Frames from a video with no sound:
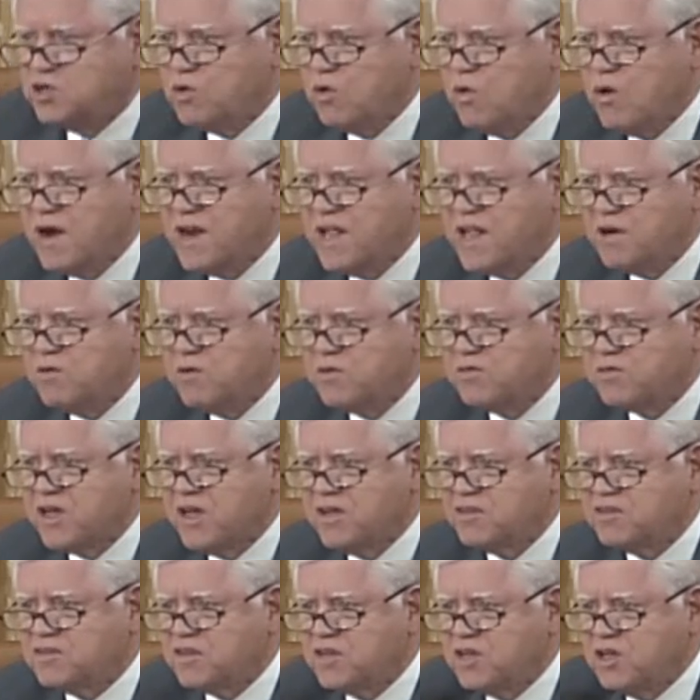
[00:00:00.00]
joining with
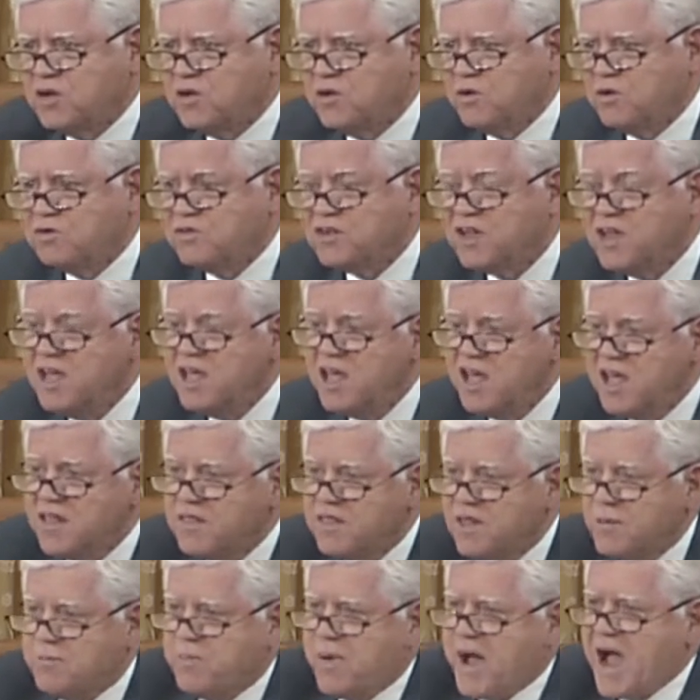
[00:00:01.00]
us to use
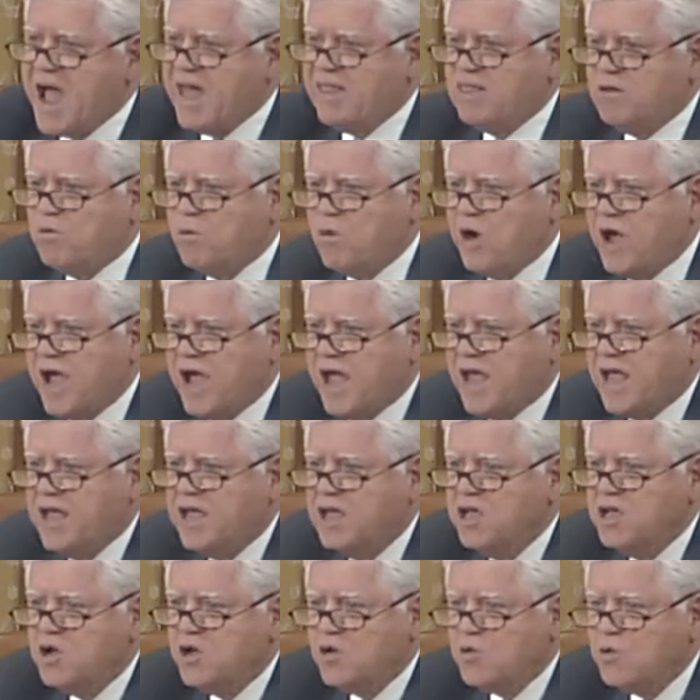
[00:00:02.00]
that, by the
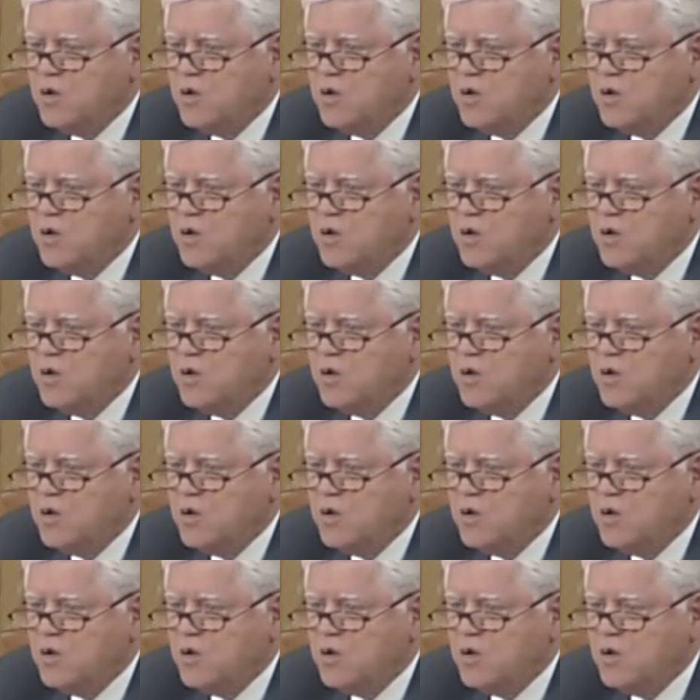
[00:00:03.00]
way,